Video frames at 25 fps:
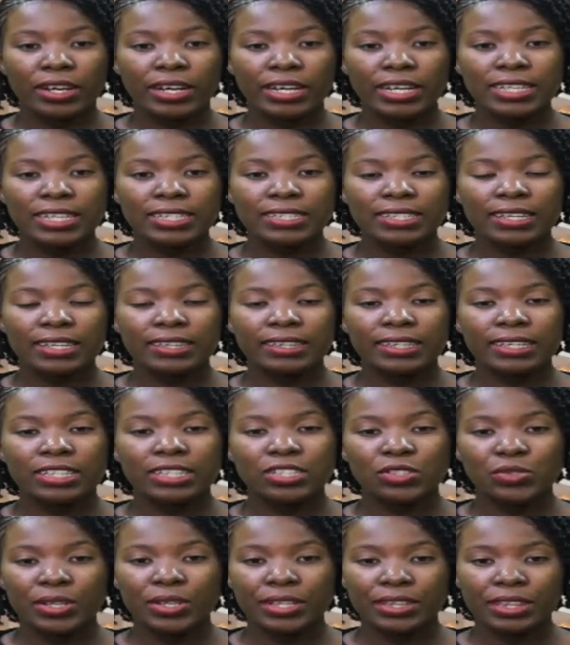is that they
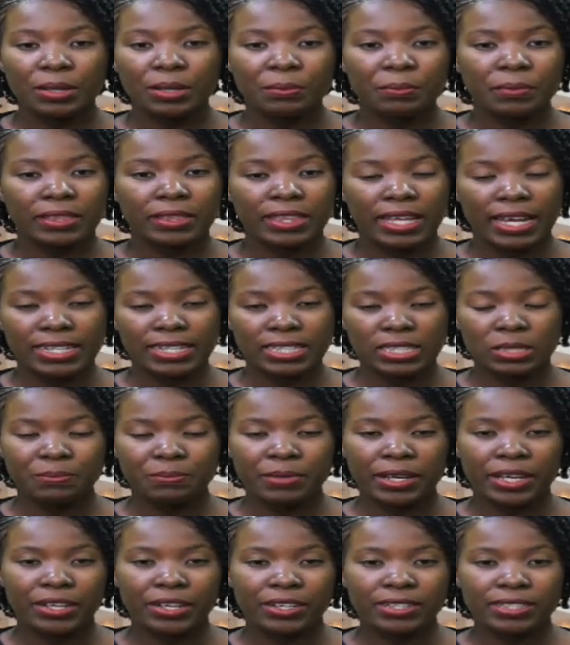treat them with
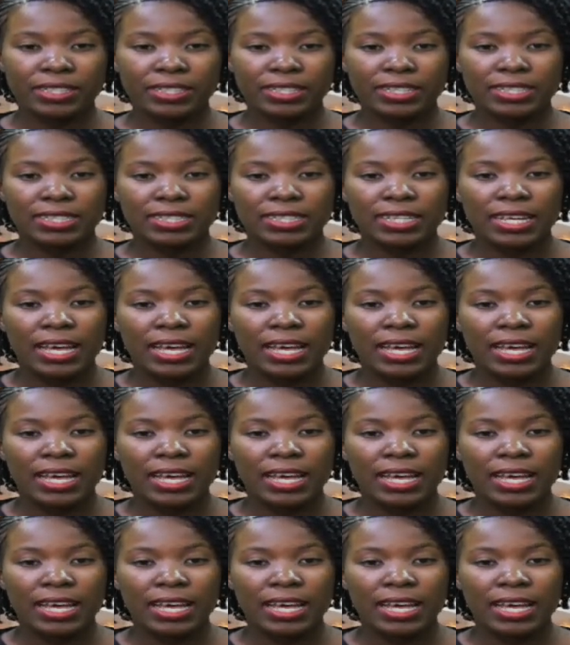antibiotics.